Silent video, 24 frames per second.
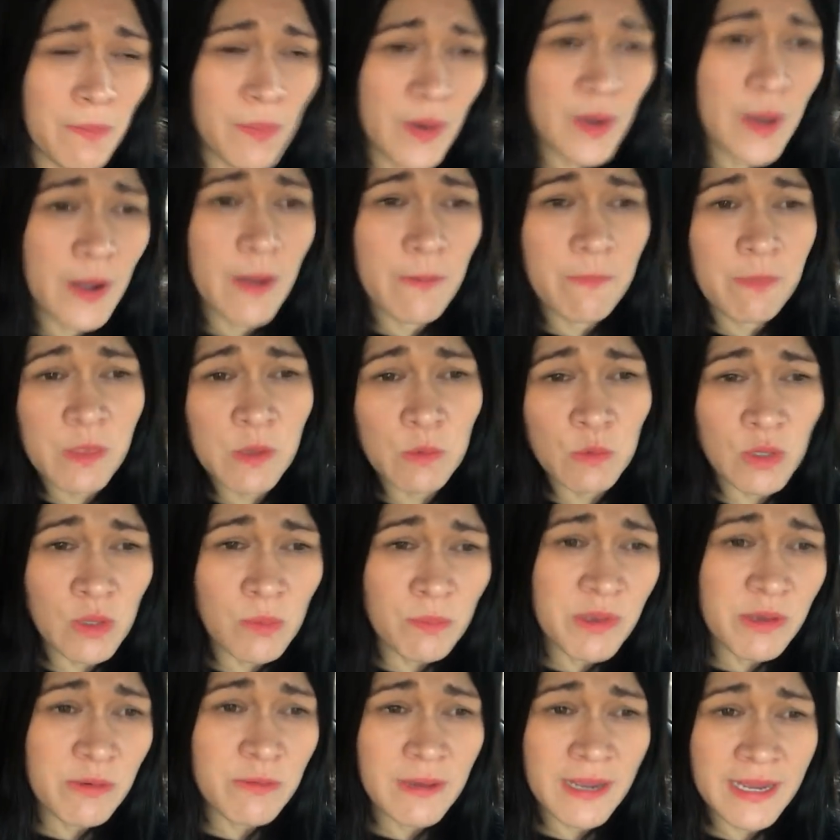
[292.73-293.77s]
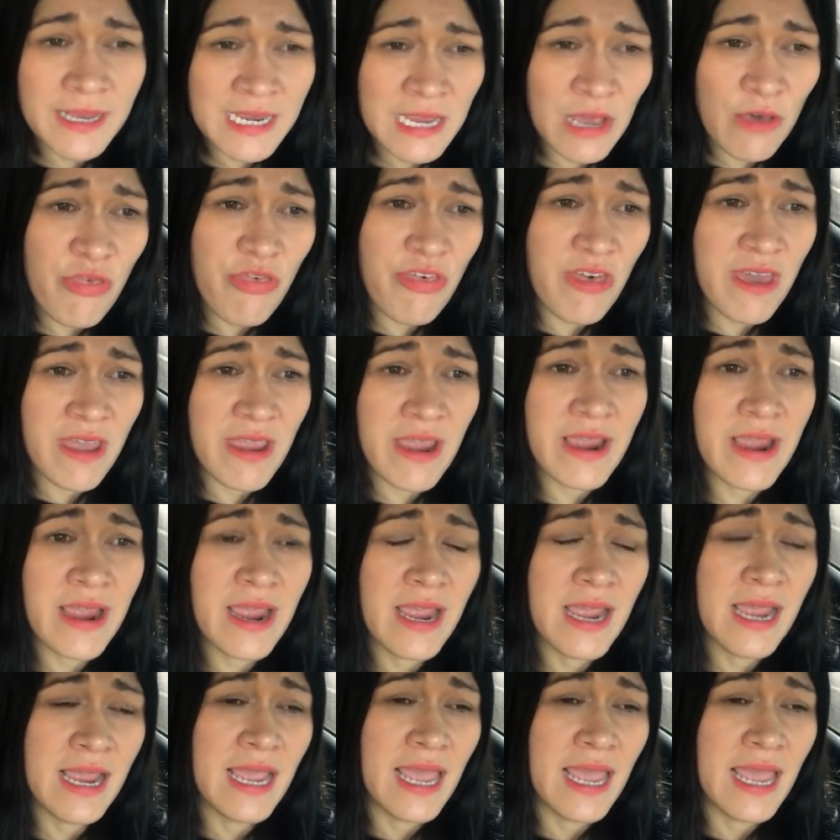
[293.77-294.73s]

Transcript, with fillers: But we'll be right now there